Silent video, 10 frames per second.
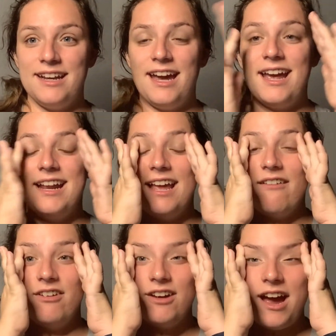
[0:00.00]
And if
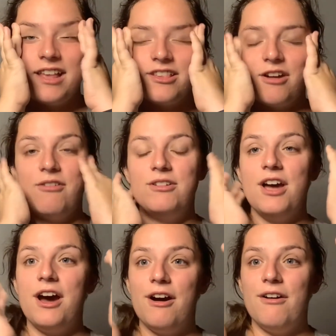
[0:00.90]
you guys don't
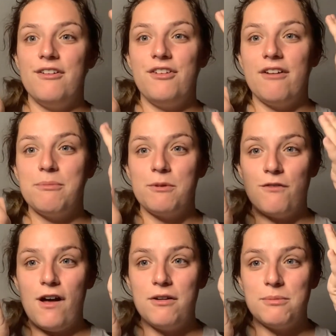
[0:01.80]
know, if you haven't been
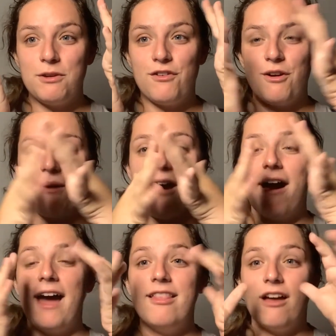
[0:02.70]
following me for a while, I
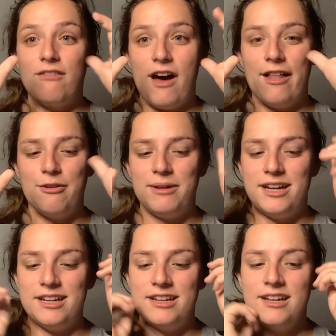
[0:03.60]
love Halloween